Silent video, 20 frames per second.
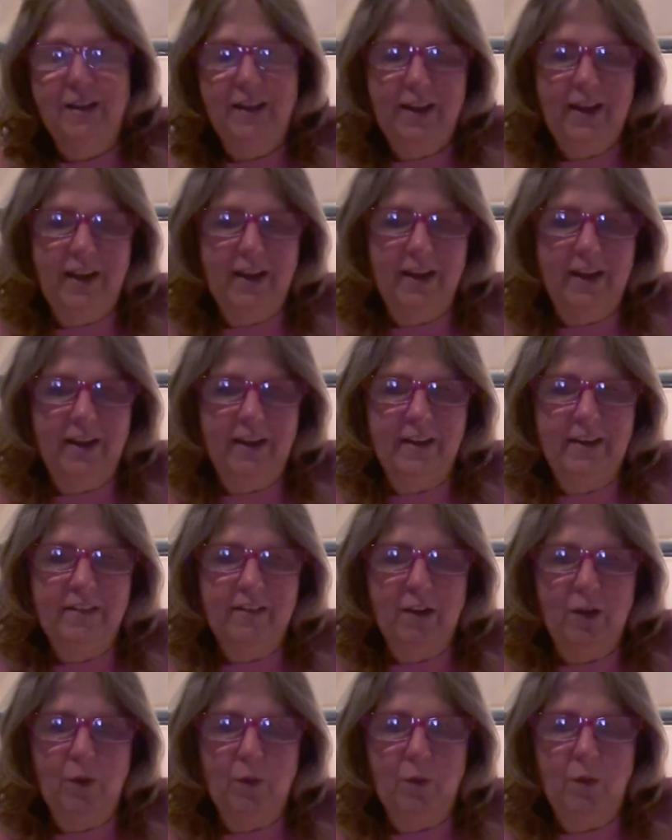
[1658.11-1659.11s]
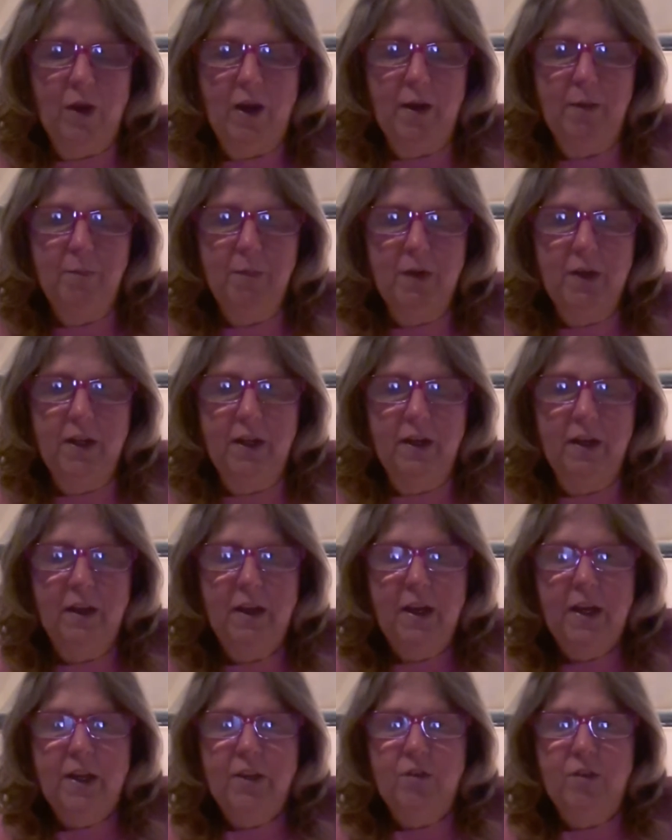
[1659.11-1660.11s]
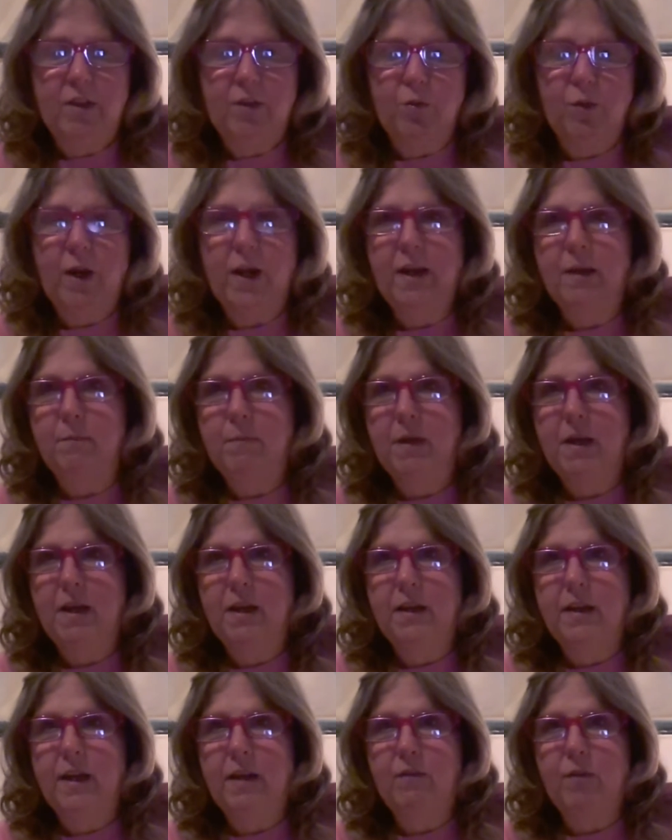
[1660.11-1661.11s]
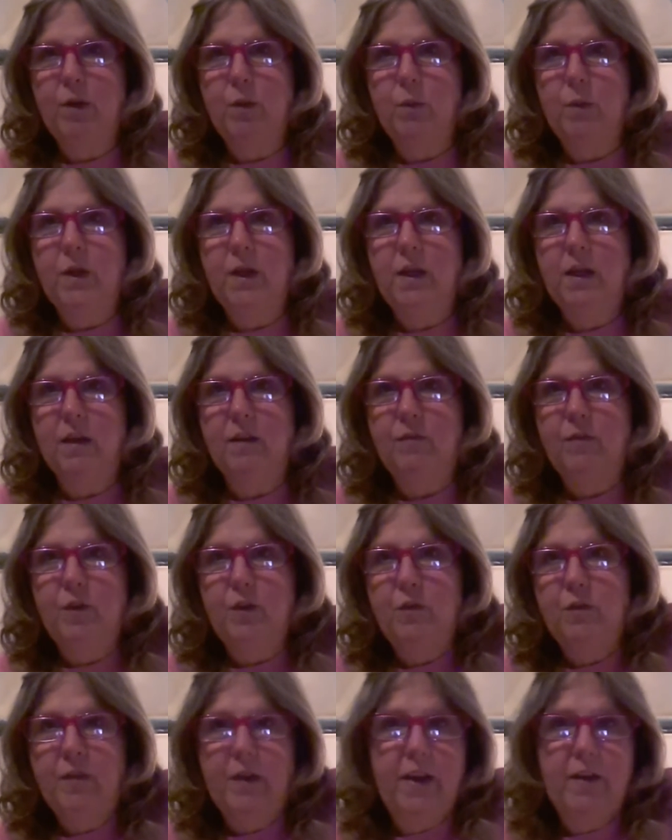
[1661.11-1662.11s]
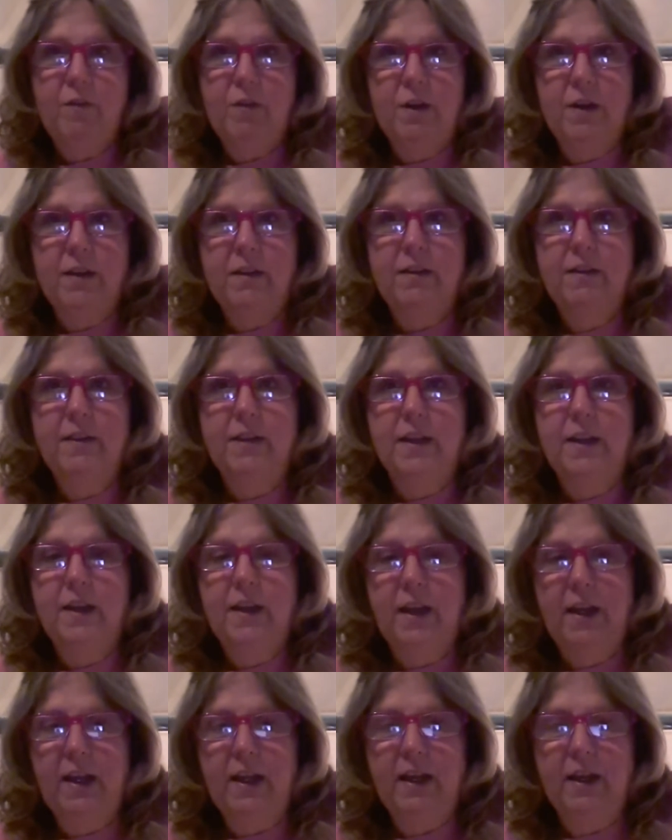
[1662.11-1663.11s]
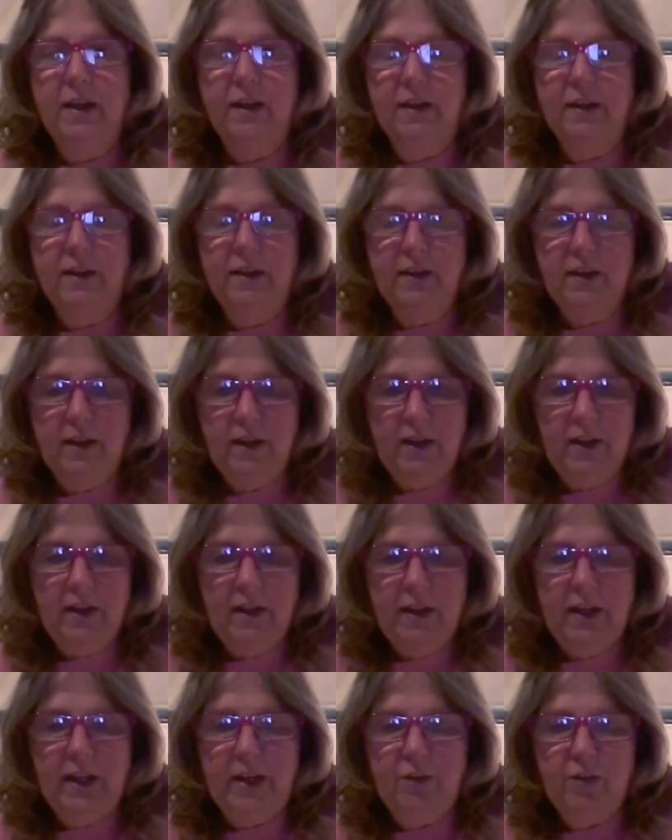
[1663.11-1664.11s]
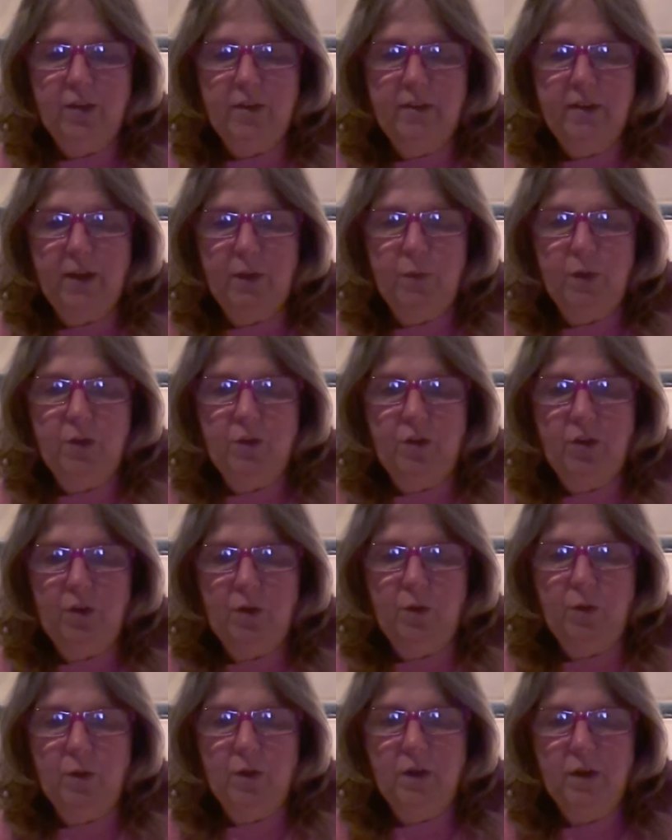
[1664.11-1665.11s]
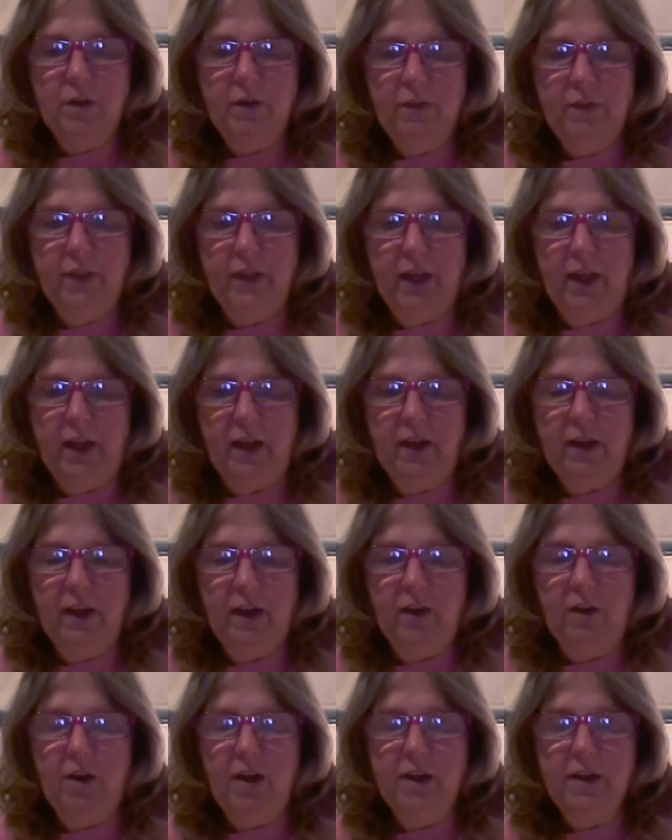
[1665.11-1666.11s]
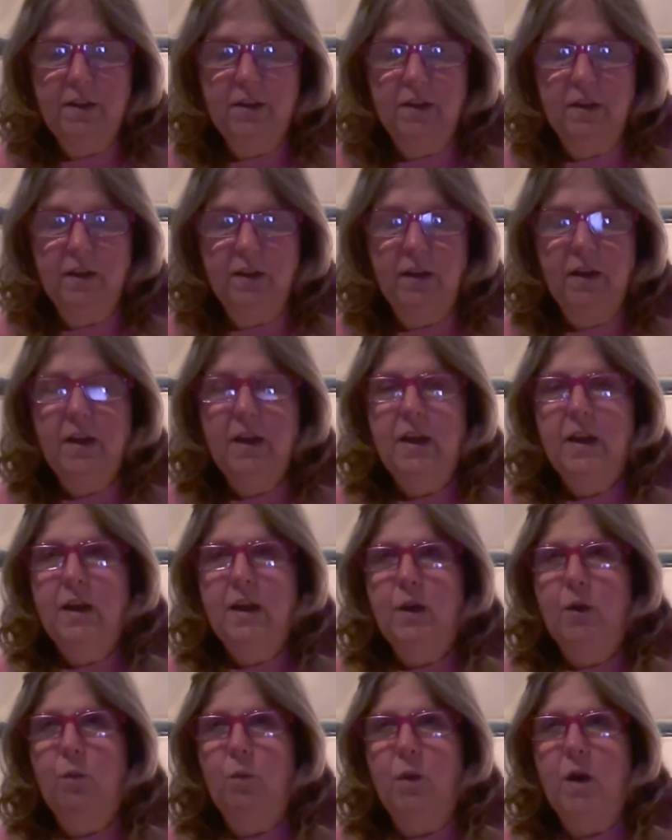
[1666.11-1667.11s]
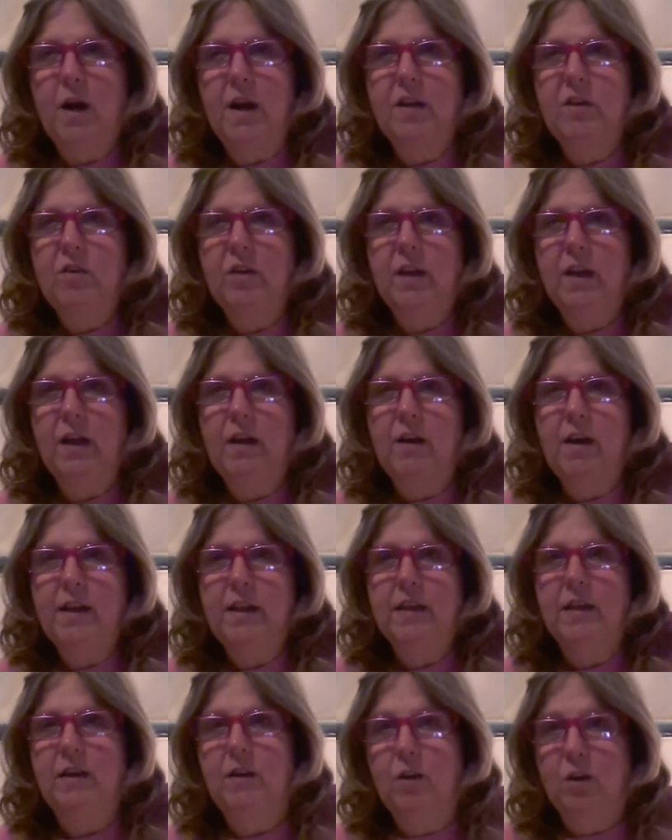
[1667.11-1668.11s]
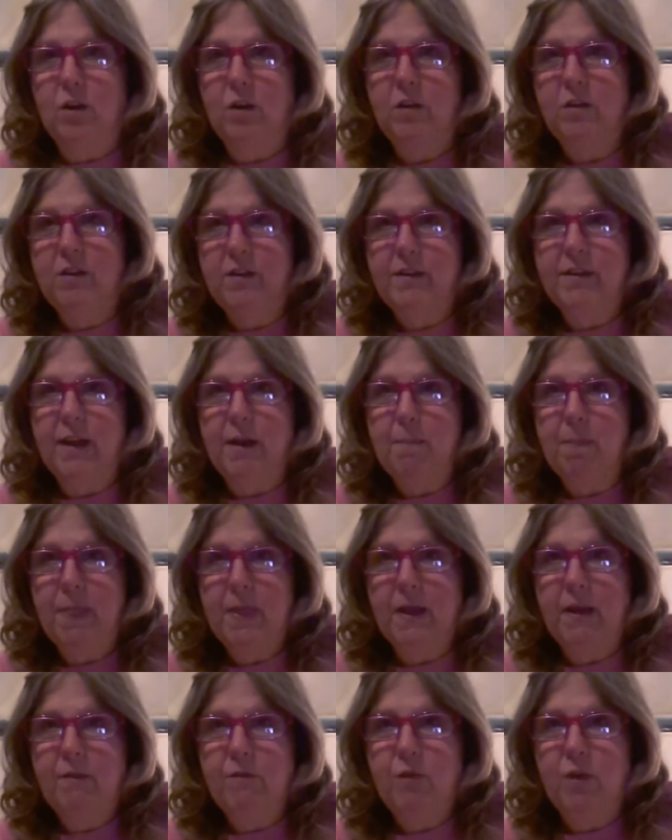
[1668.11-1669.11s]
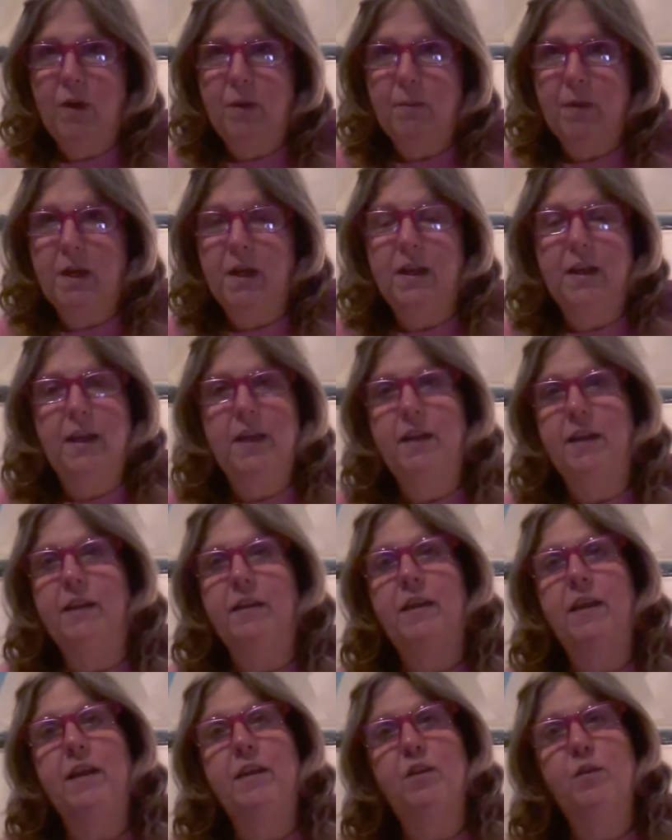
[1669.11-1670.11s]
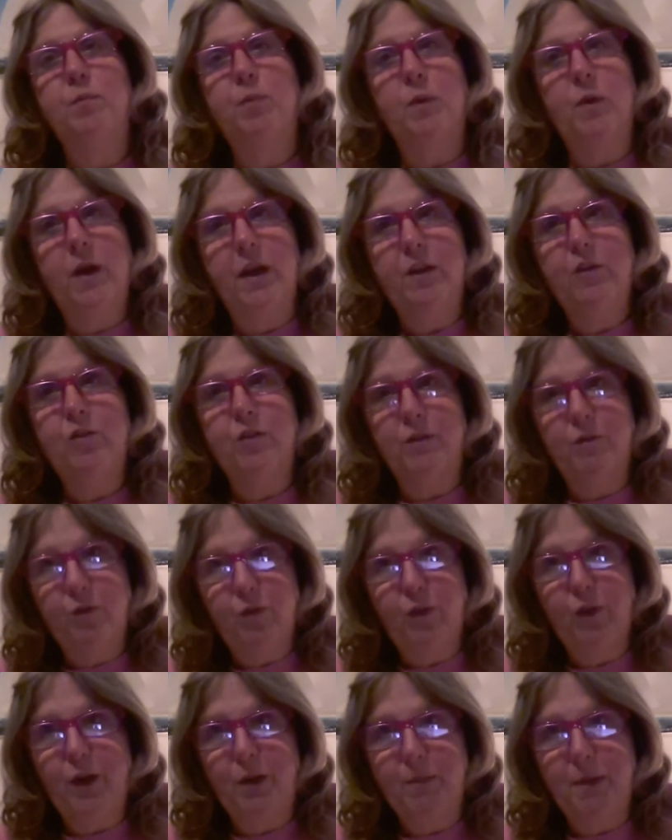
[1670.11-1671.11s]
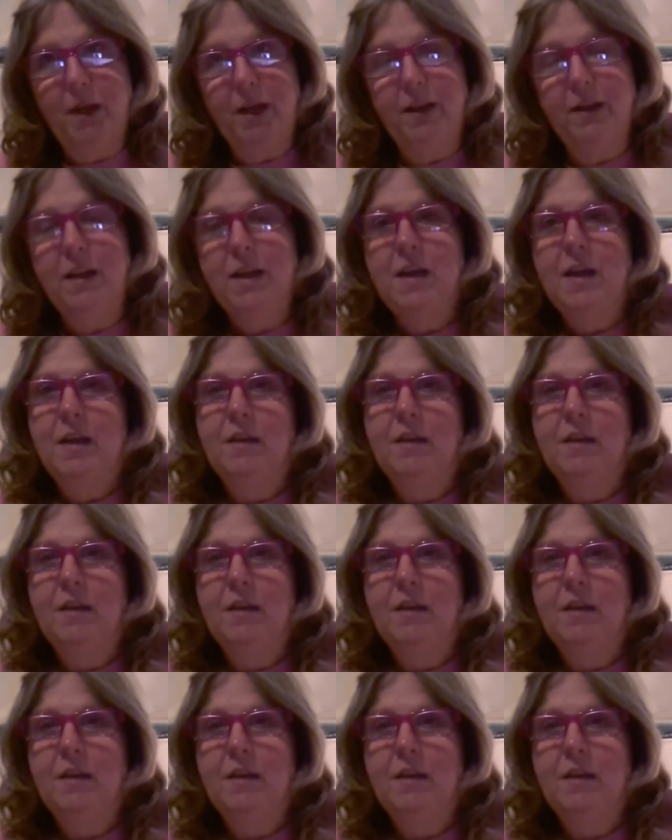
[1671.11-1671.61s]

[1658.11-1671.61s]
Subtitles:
And so I'm going to just recommend every week a few favorites, and just see what you think. I like to watch, and I like to learn something from it, get an inspiration from it.